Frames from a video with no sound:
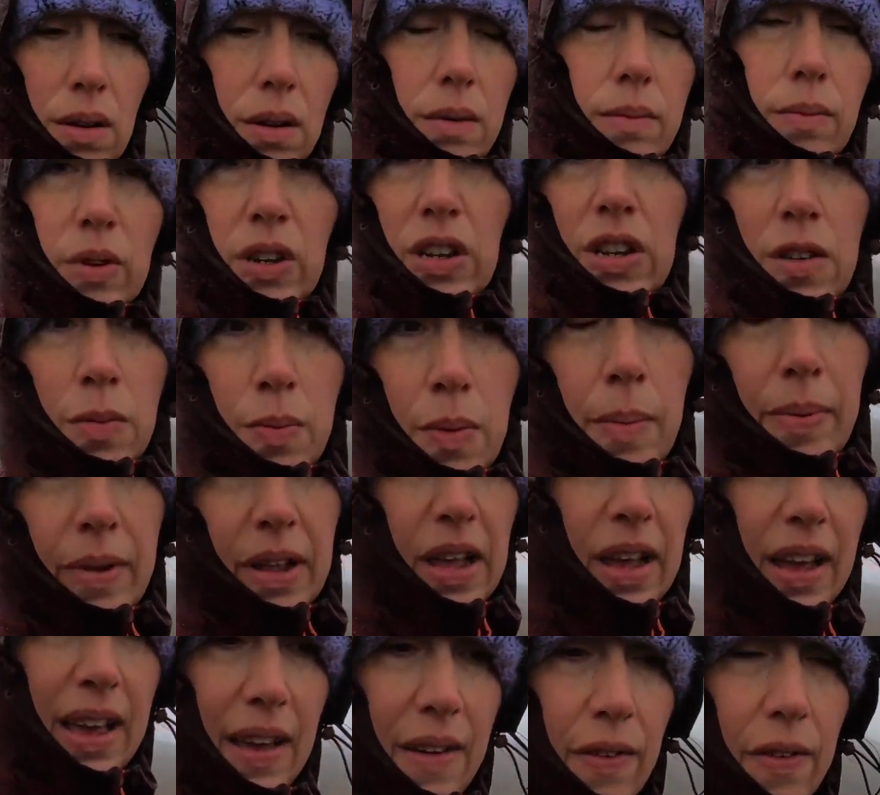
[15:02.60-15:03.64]
which is probably
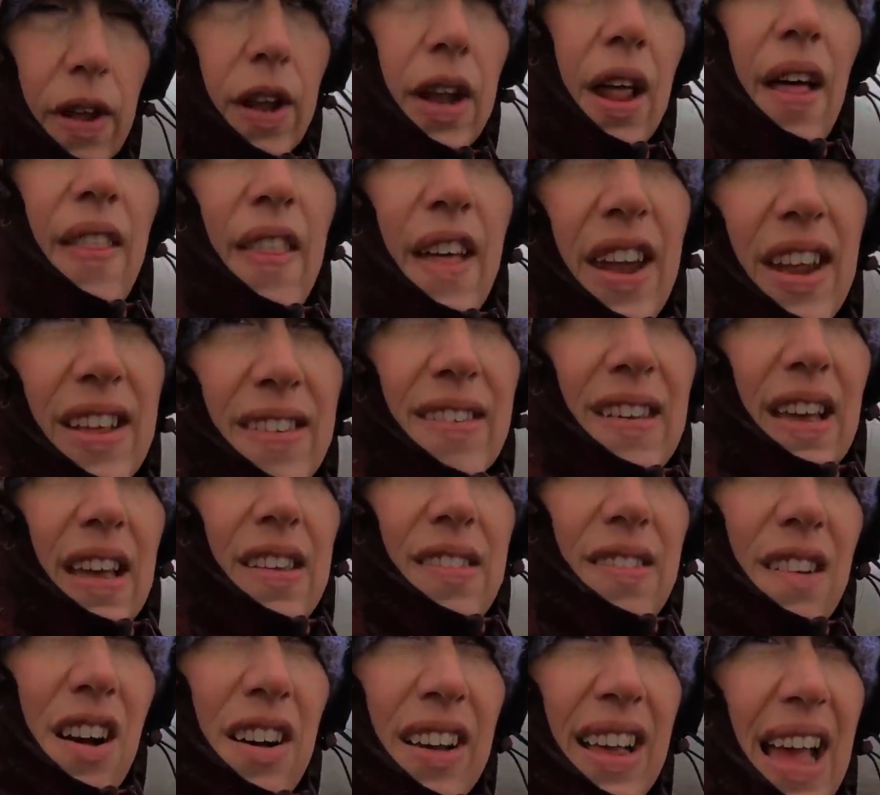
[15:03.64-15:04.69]
a given, and then as you
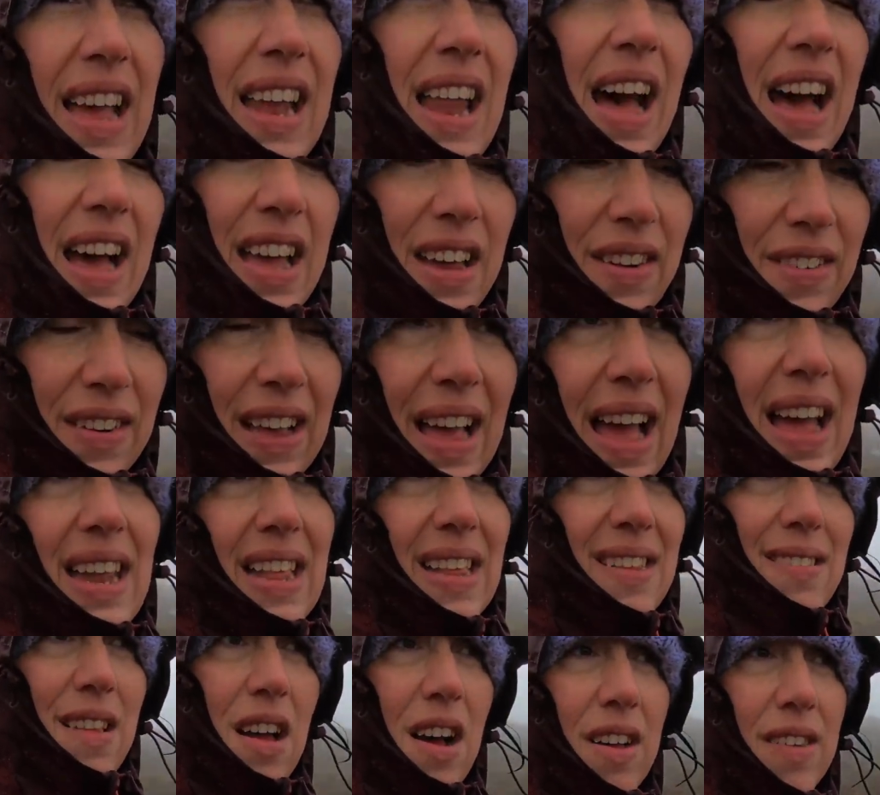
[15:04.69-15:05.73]
start getting higher again, it
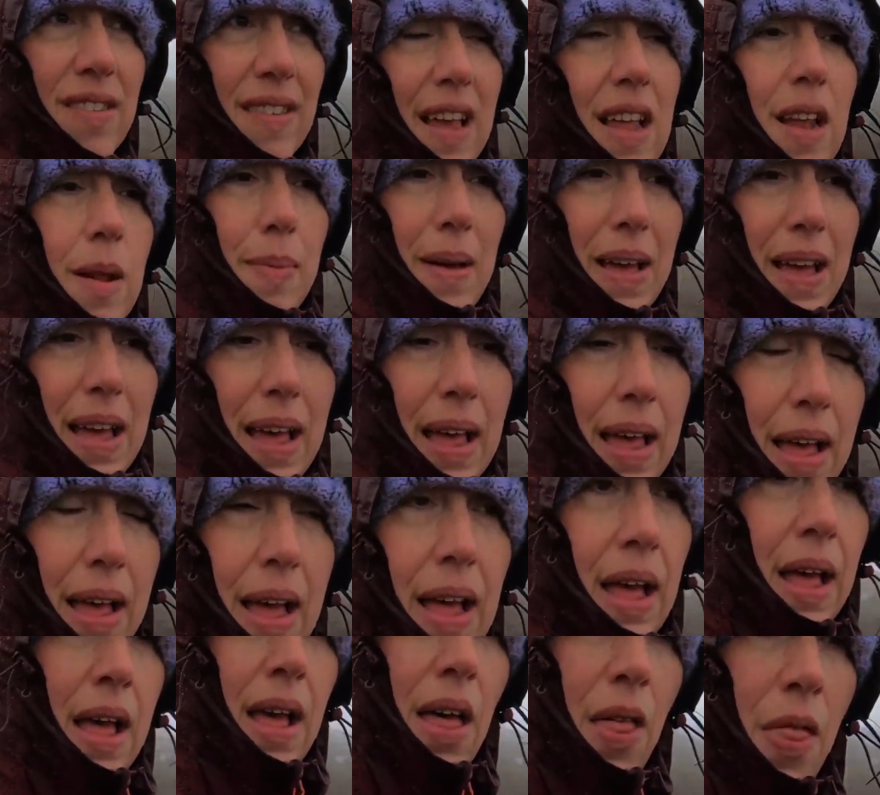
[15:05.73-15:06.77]
starts getting a bit
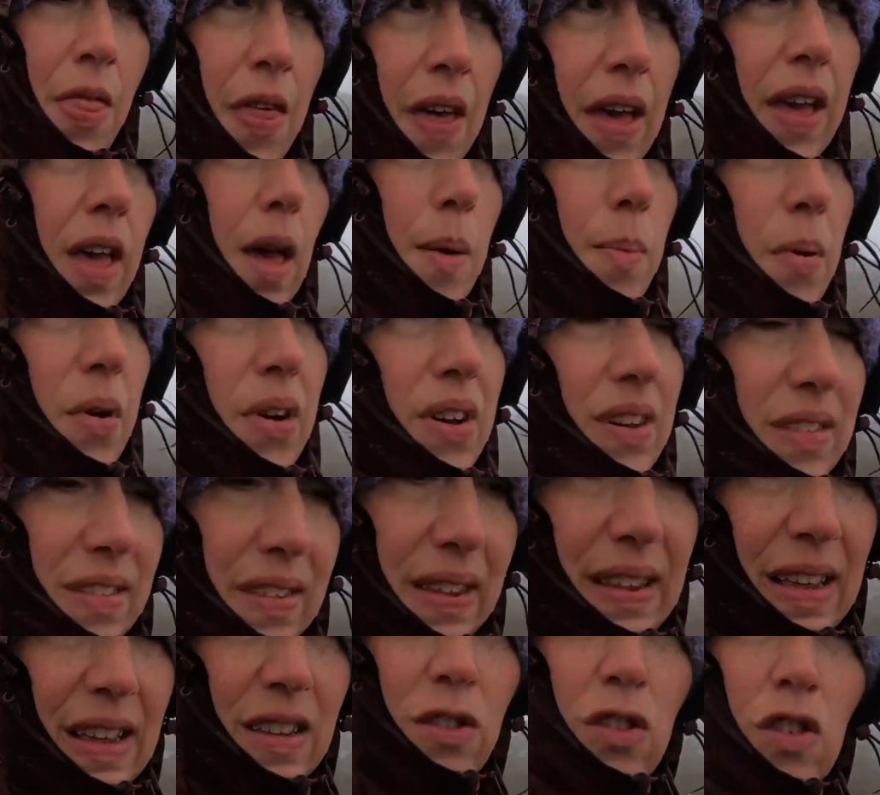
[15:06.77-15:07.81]
thicker, but
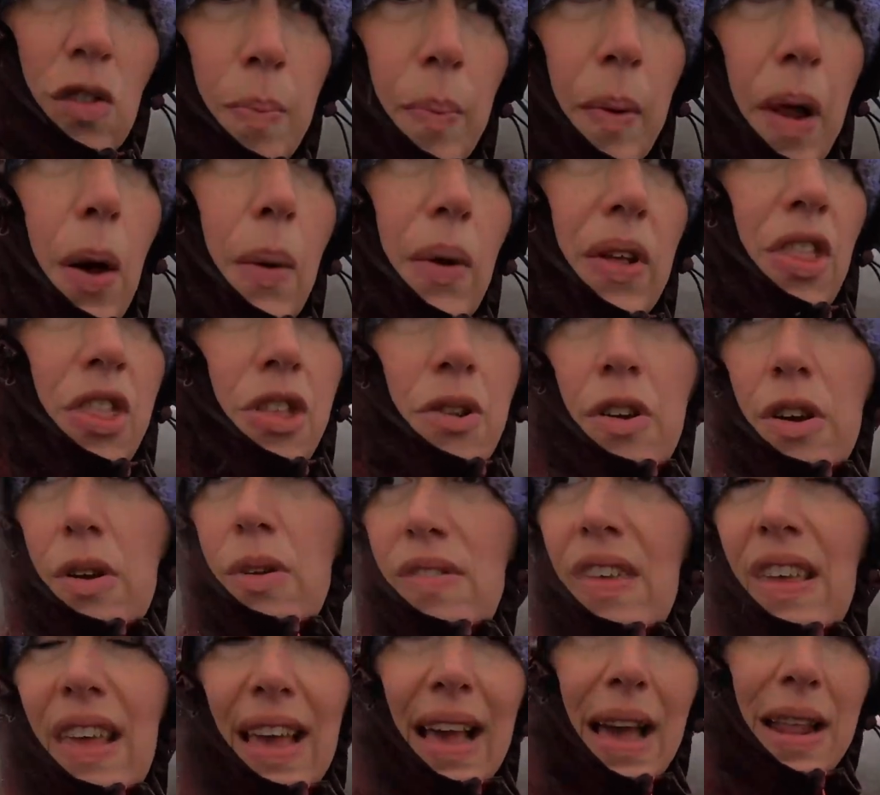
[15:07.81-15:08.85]
it's just blowing through,
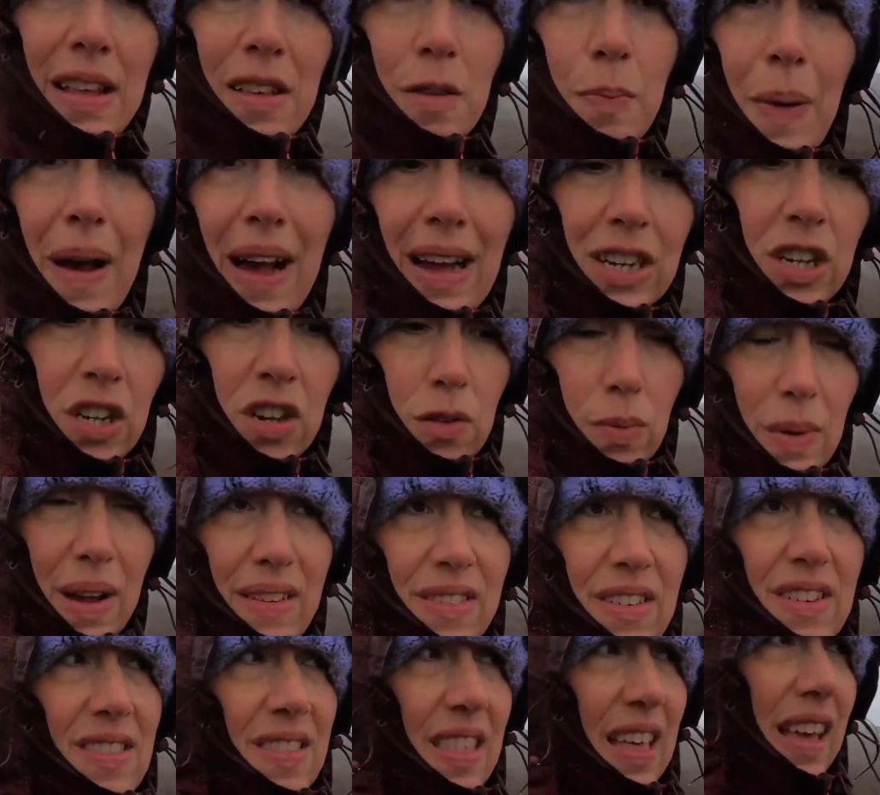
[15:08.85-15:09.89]
so you get these patches where
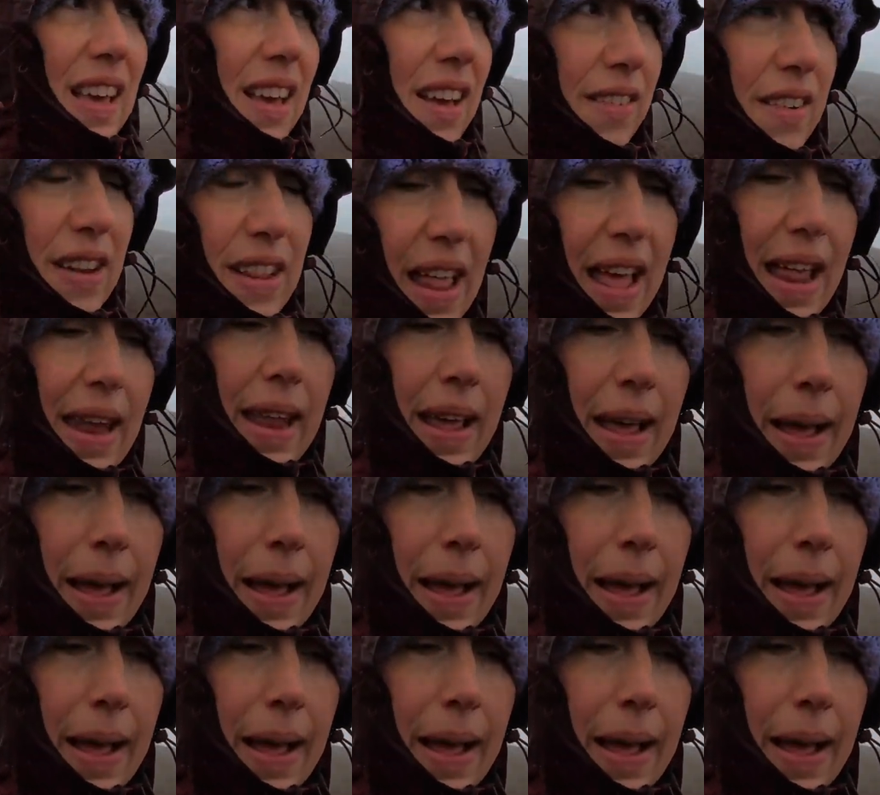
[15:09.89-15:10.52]
it's thicker, and then